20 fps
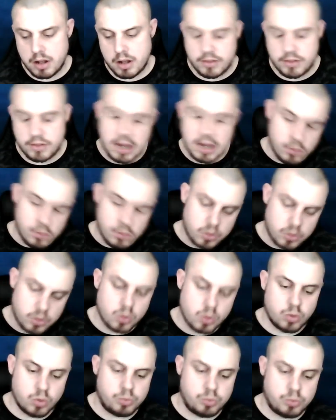that
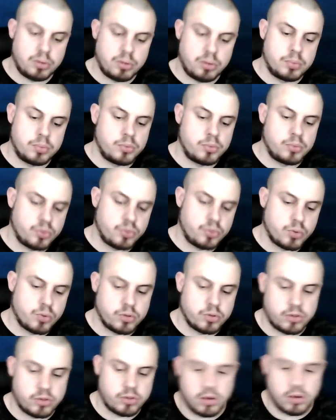caused problems for
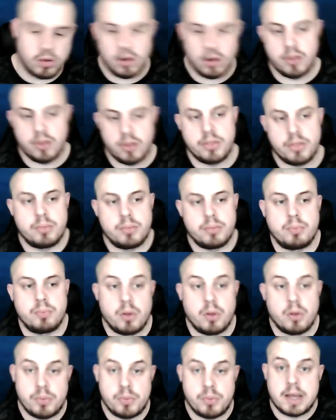us on
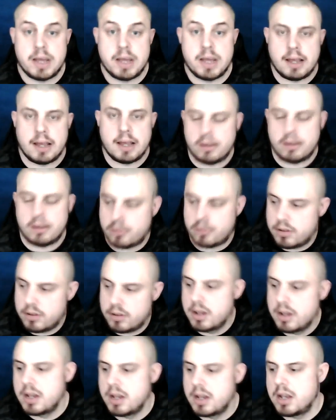that case.
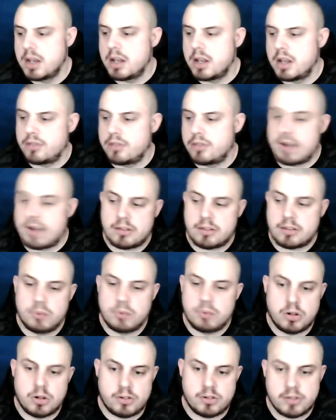Rats and
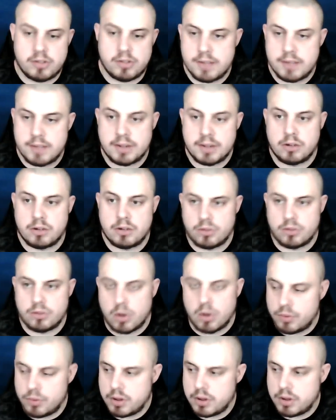mice never got
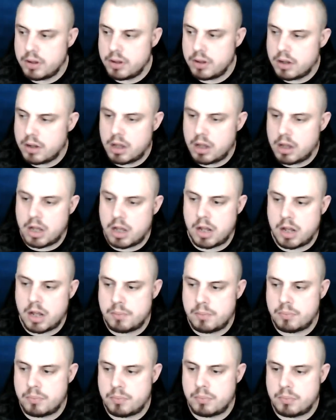solved.
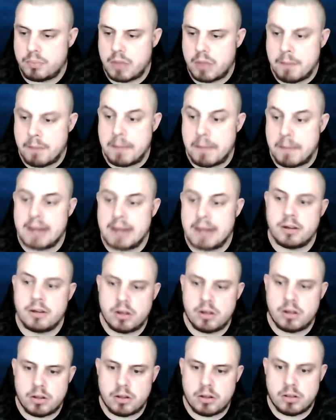
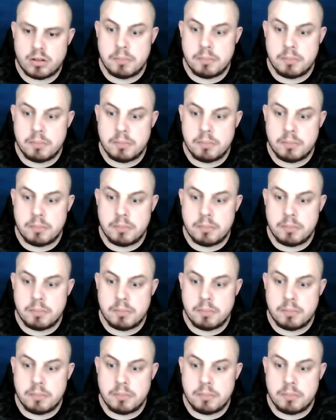Amanda, the